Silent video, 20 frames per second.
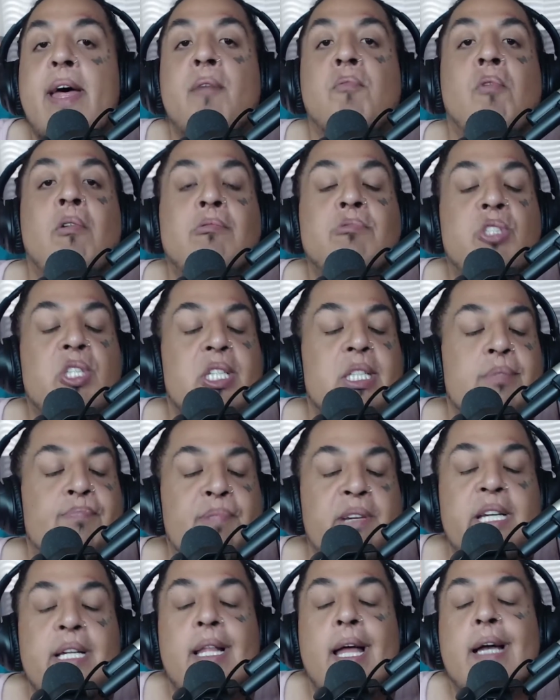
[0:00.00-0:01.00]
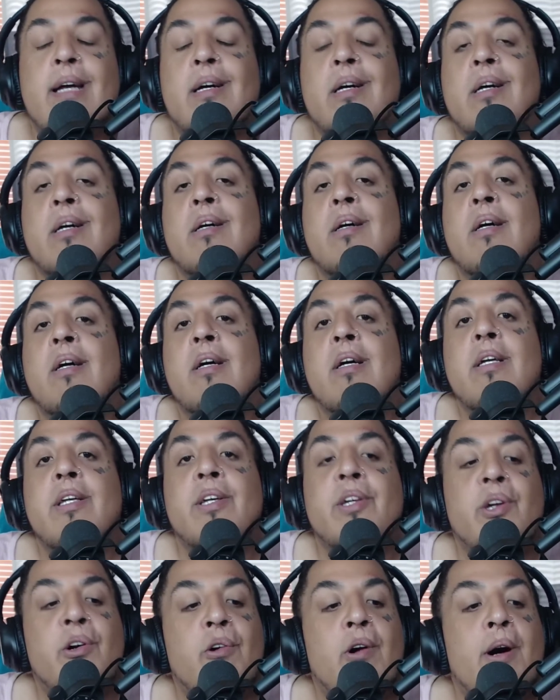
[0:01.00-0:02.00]
It won't just be like a,
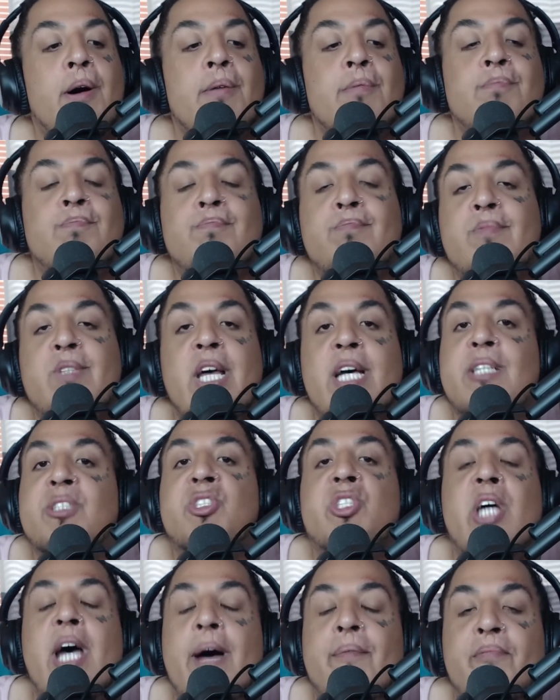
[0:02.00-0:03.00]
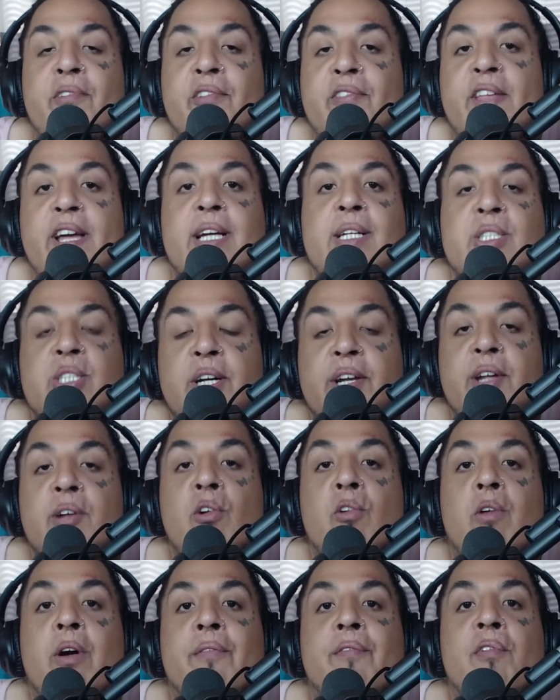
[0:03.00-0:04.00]
you know, a ten chapter thing. It's going to
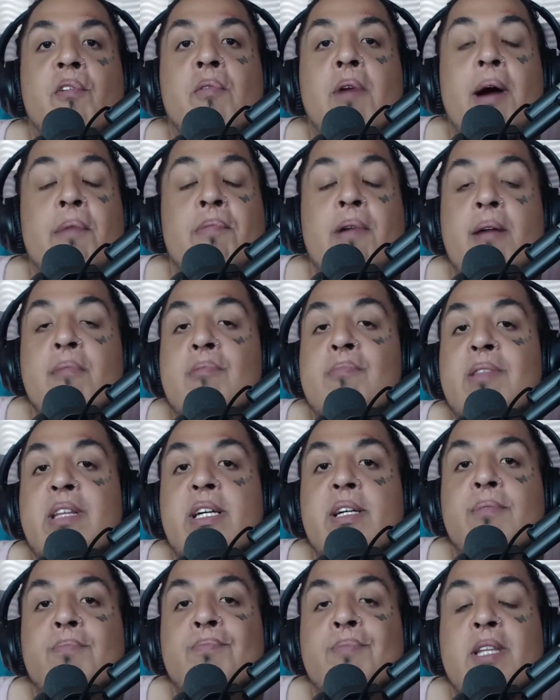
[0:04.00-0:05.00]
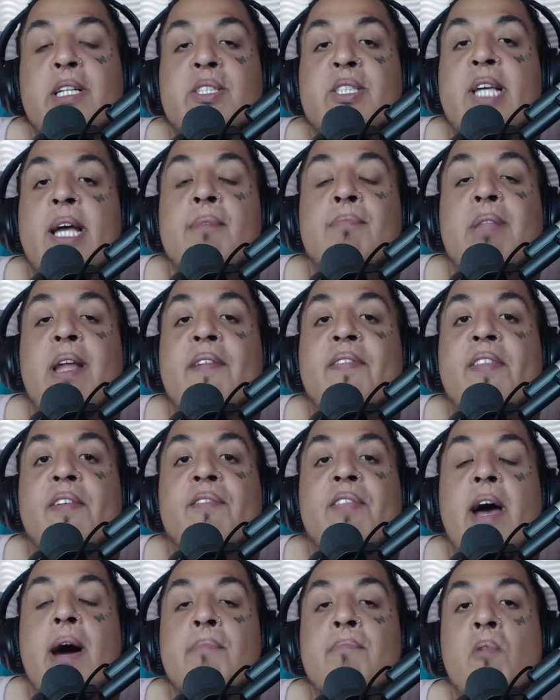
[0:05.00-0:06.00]
go on for a while, probably the same length
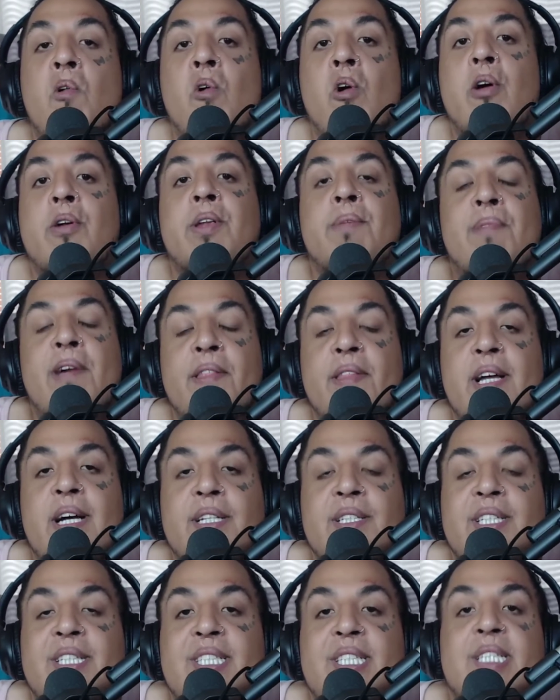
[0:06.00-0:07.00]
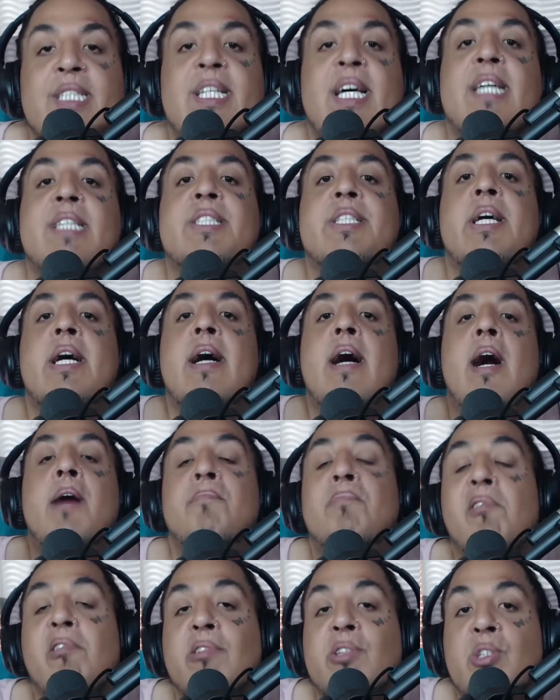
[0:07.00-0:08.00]
if not more, depending on the success
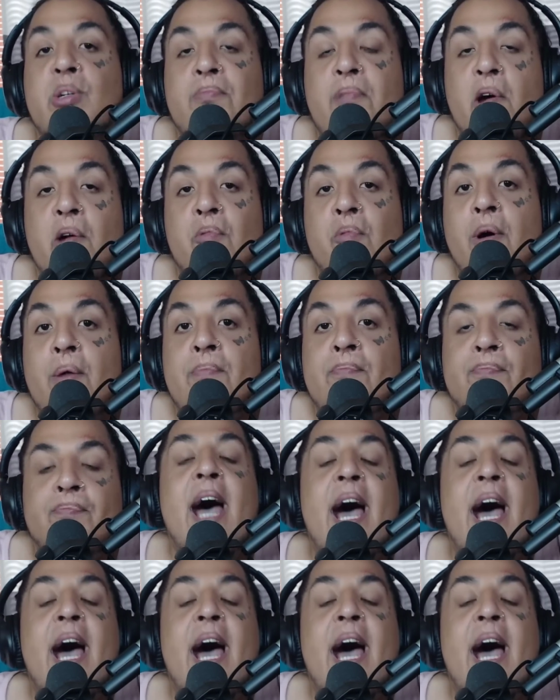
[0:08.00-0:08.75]
of Boruto Part one.